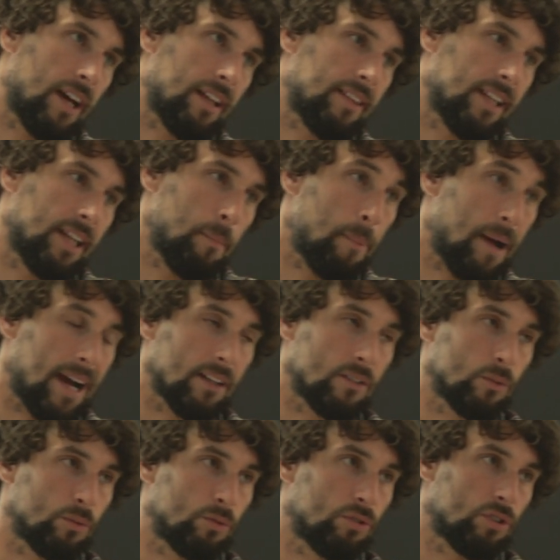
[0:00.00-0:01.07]
that thing. It
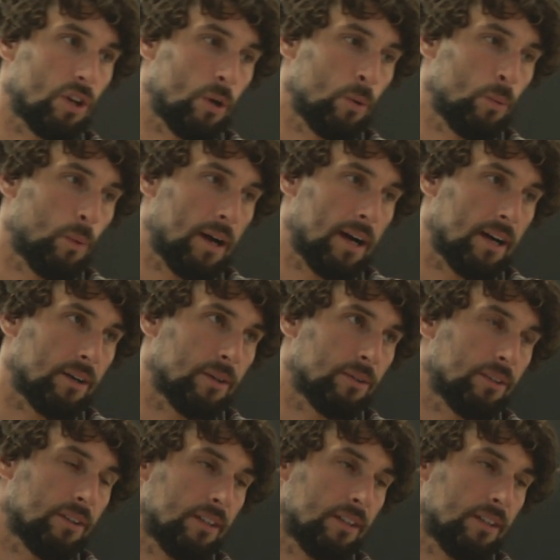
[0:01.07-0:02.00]
paddles so well.